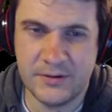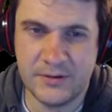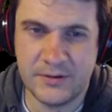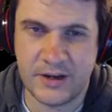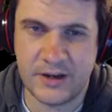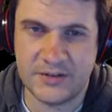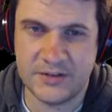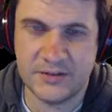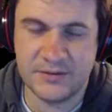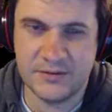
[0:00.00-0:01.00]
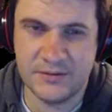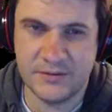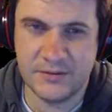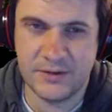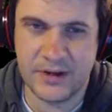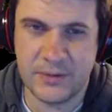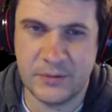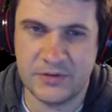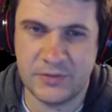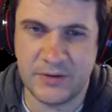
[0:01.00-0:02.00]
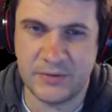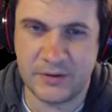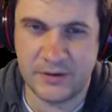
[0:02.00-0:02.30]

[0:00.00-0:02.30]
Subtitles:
Yes. Her name was River.